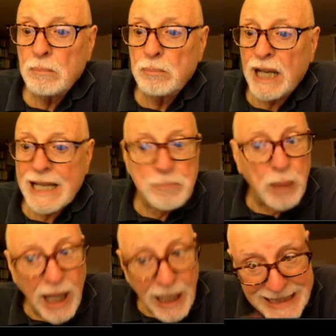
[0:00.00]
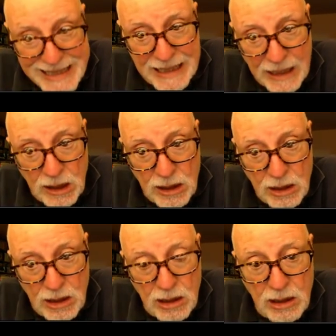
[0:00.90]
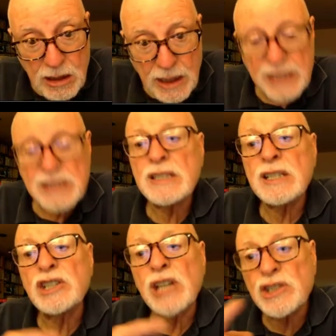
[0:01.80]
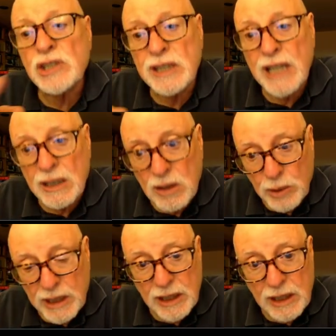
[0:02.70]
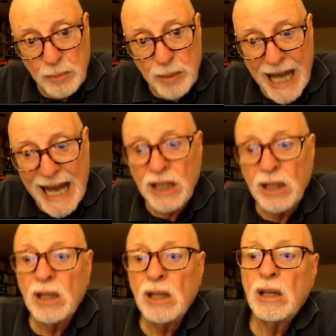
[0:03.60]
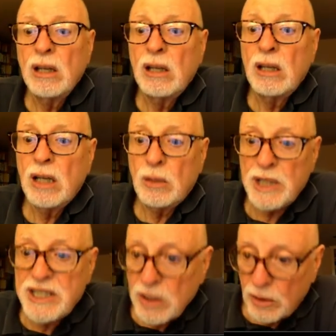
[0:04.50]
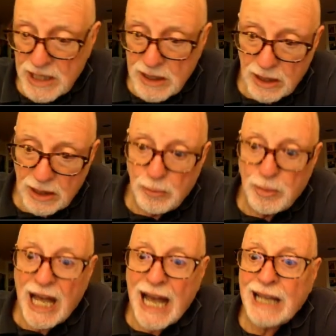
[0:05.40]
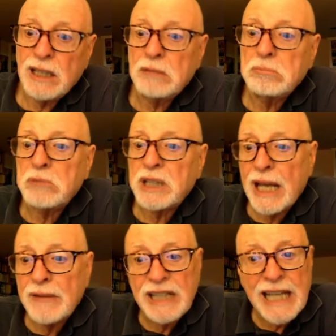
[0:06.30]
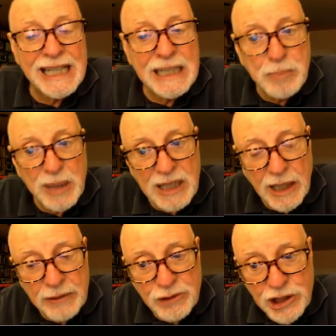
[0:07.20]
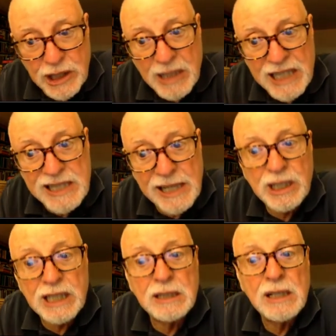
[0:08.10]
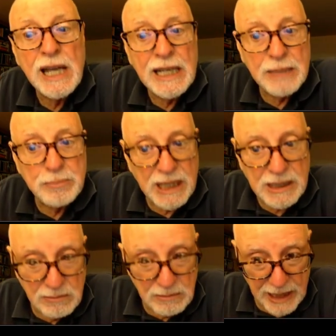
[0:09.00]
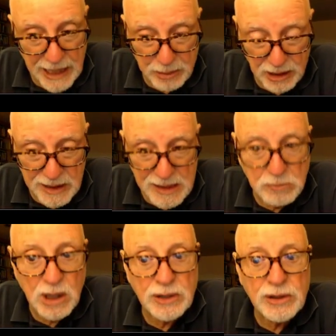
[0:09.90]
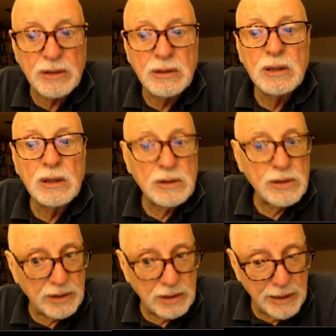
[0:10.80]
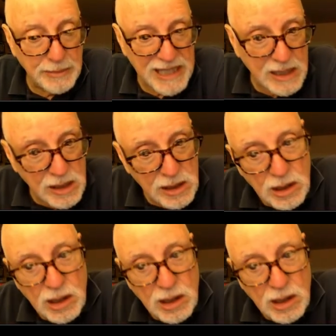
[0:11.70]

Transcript: But as policy, it is the suggestion that we can go back, we Soviets can go back, and we can have an NEP kind of regime. That I say we can admit capitalism under certain limits.